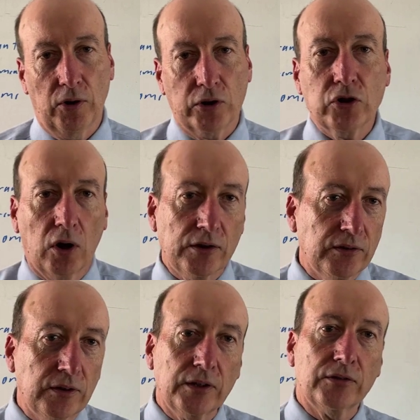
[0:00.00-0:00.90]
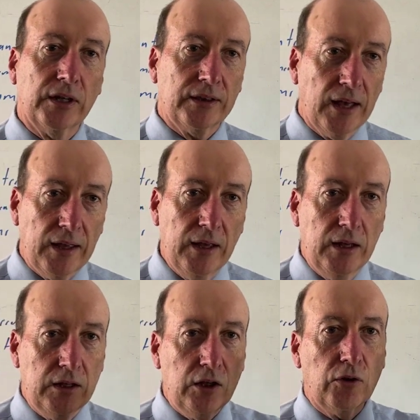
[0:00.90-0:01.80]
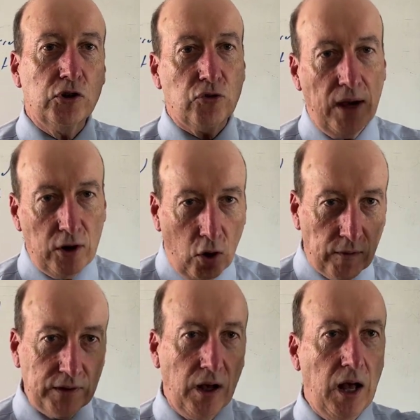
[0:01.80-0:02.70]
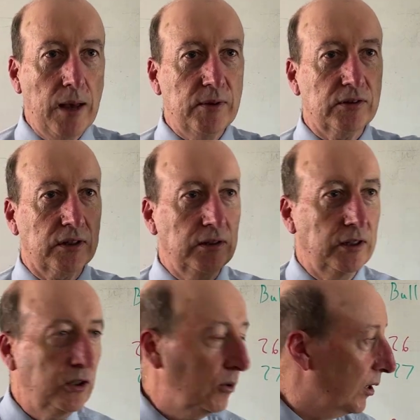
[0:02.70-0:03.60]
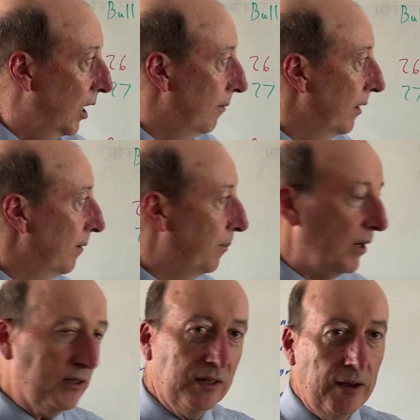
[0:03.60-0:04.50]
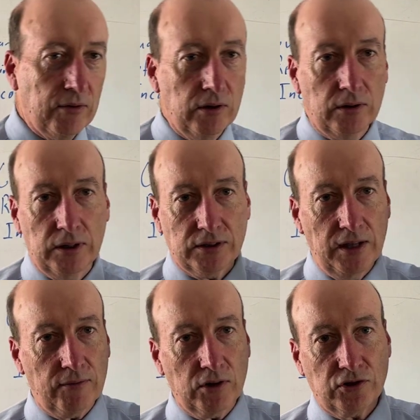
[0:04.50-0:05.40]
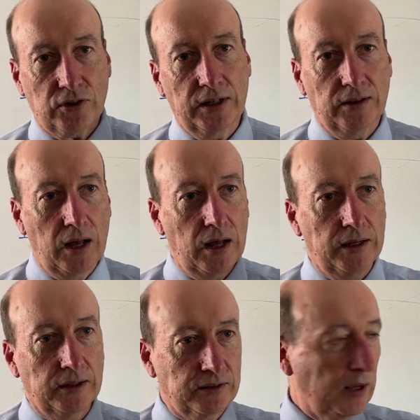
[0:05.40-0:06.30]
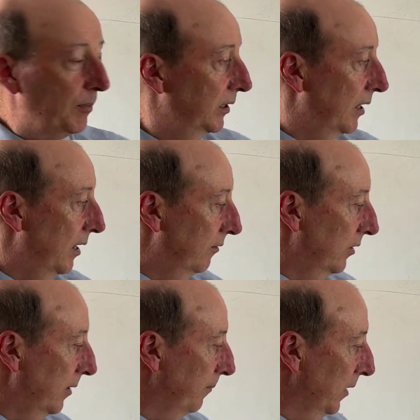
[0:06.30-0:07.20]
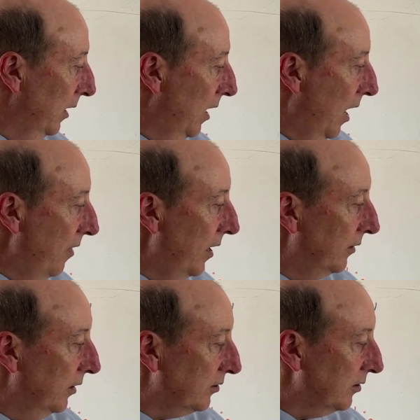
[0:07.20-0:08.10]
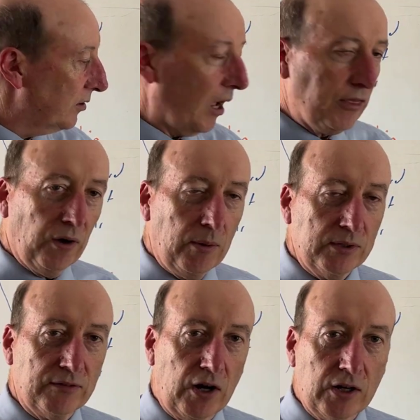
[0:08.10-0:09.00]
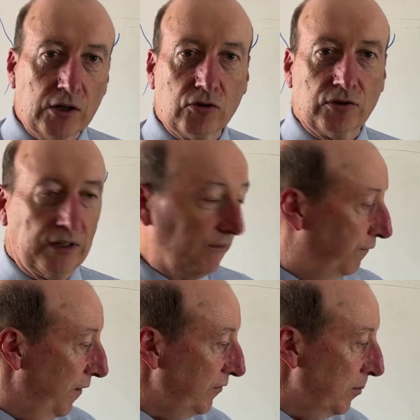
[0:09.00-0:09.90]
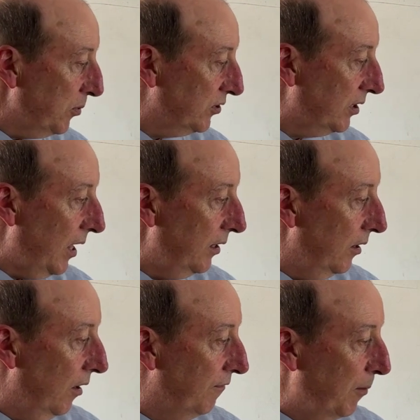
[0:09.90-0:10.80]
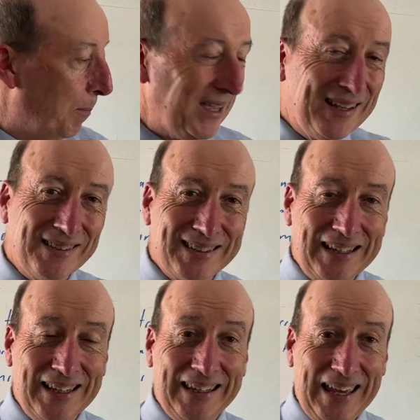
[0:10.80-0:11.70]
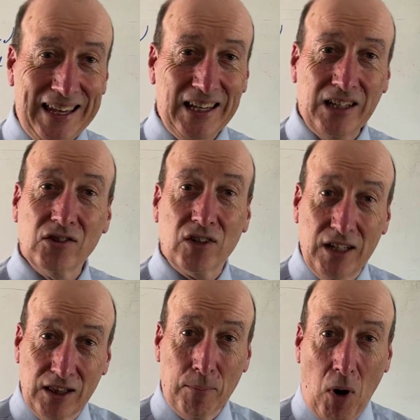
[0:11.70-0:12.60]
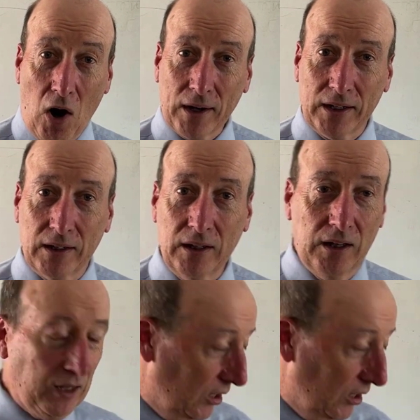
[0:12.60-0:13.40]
all the charts and things like that. The trend over time is continuing up, but it's never a straight line. It's up and down, right? And then this is, I thought was very interesting. 50% of the biggest gains in the market